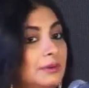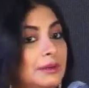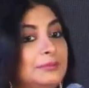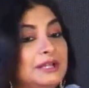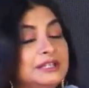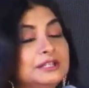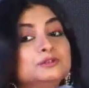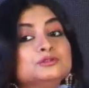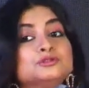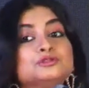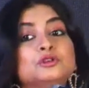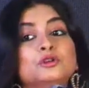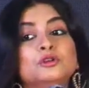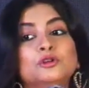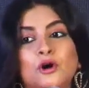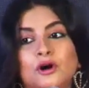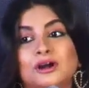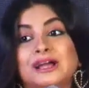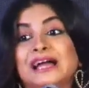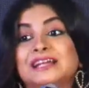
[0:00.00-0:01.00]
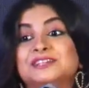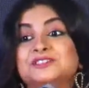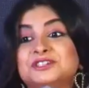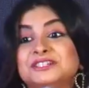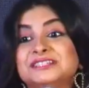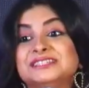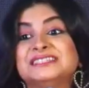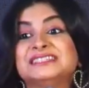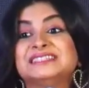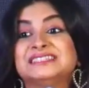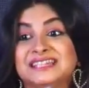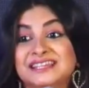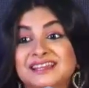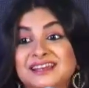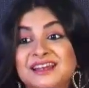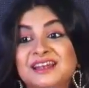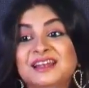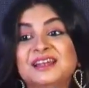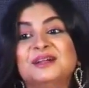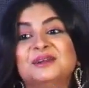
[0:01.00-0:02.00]
My mother used to lock, and she
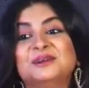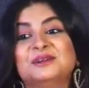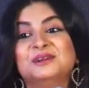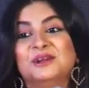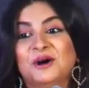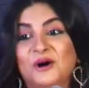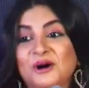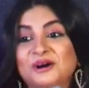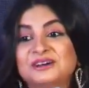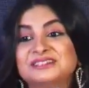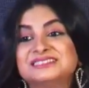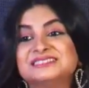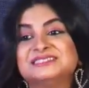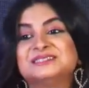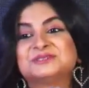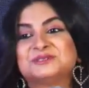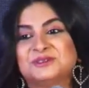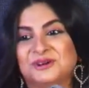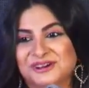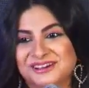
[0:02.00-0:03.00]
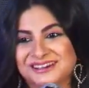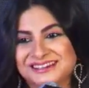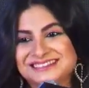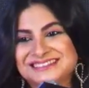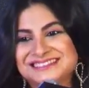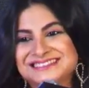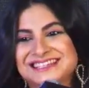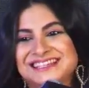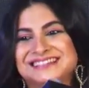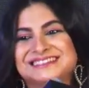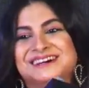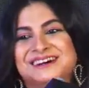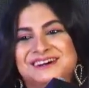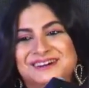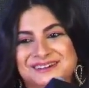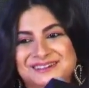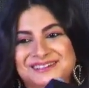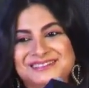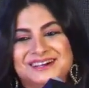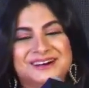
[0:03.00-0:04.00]
still locks the chocolates at the,
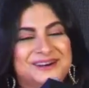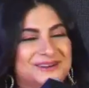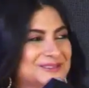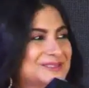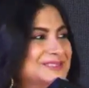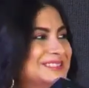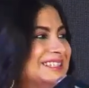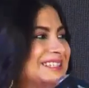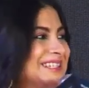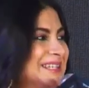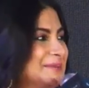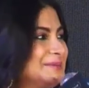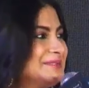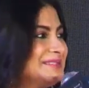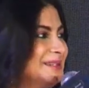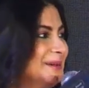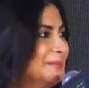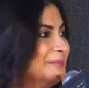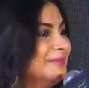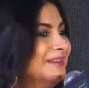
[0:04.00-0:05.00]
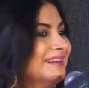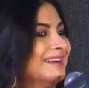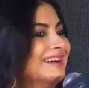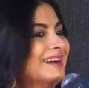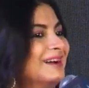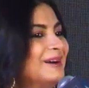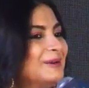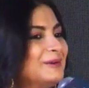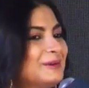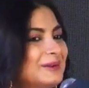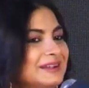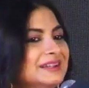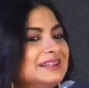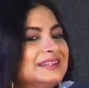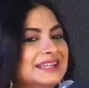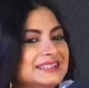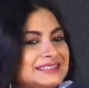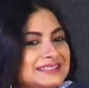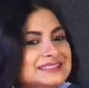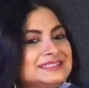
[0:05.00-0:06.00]
in the house and keeps them. Okay,
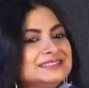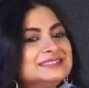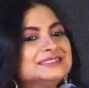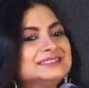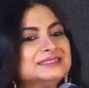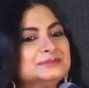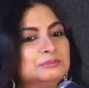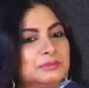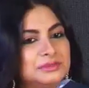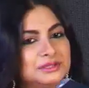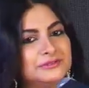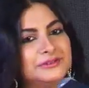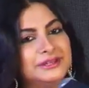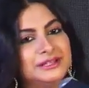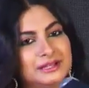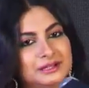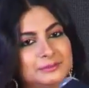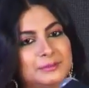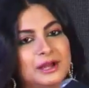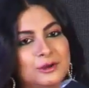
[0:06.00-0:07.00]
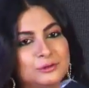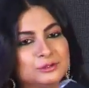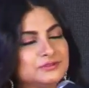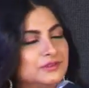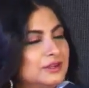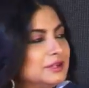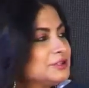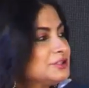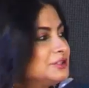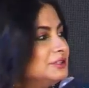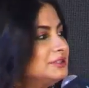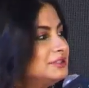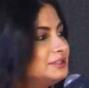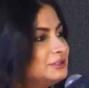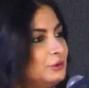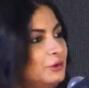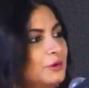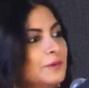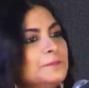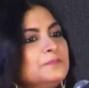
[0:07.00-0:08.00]
like this is the way that my house functions.
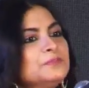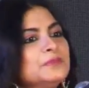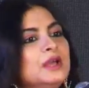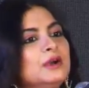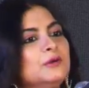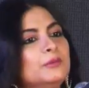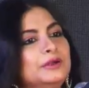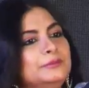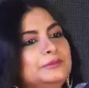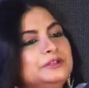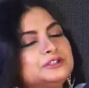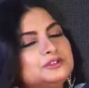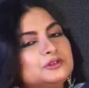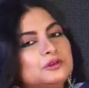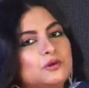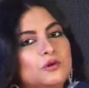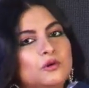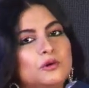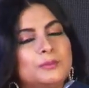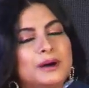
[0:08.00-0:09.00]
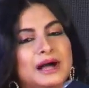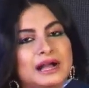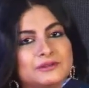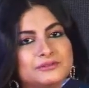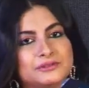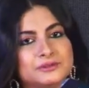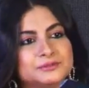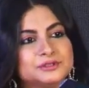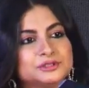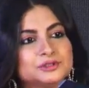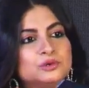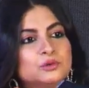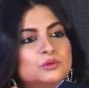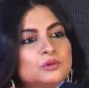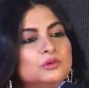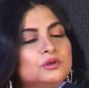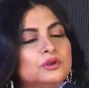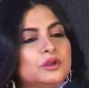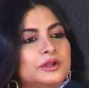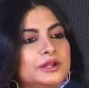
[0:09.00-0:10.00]
So when we used to go back from
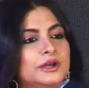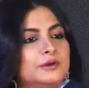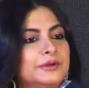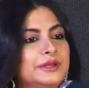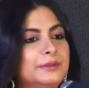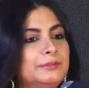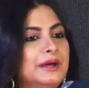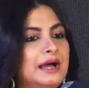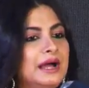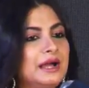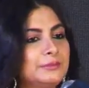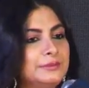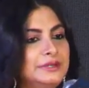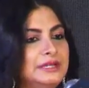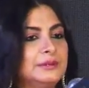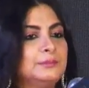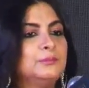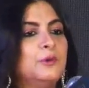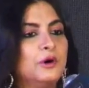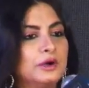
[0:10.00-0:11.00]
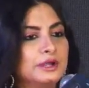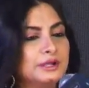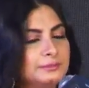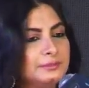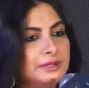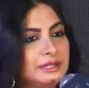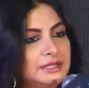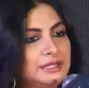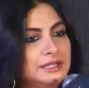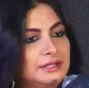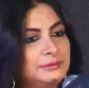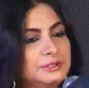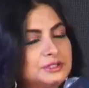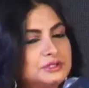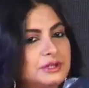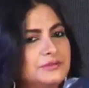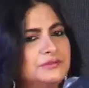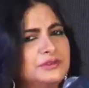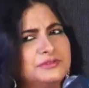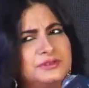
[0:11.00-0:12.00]
school, on our way back, we had pocket money. We used
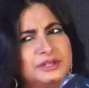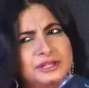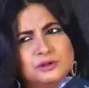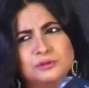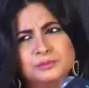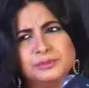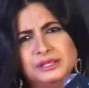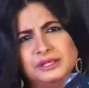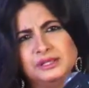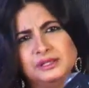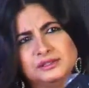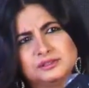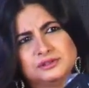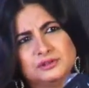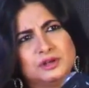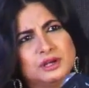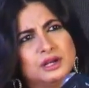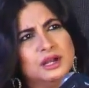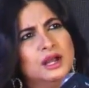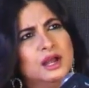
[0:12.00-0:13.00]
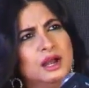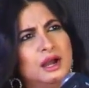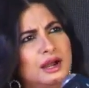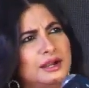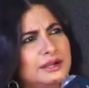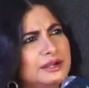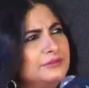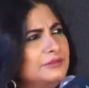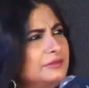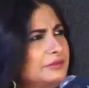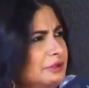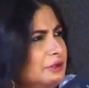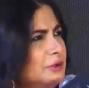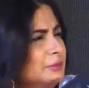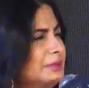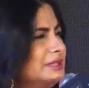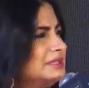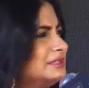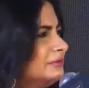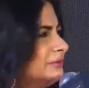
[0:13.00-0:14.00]
to get 50 rupees or 150
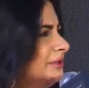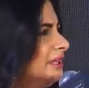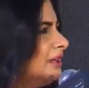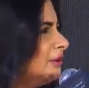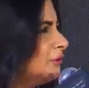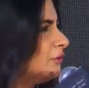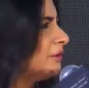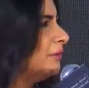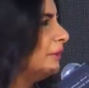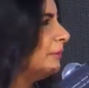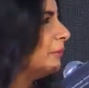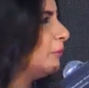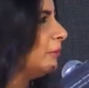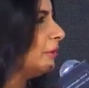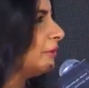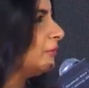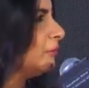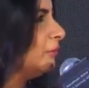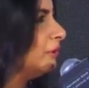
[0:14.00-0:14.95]
rupees a week. I don't remember what it